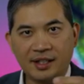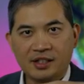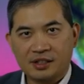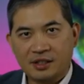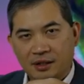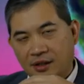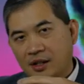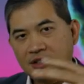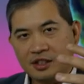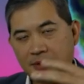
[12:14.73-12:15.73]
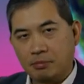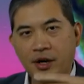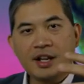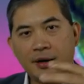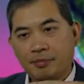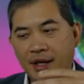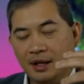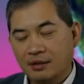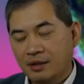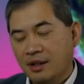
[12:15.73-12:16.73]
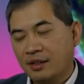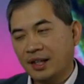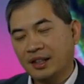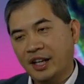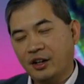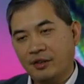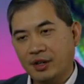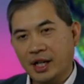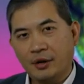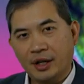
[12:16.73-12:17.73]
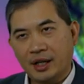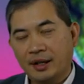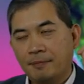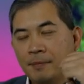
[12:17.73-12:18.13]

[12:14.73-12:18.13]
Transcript: just to just to break up that that layer every now and again.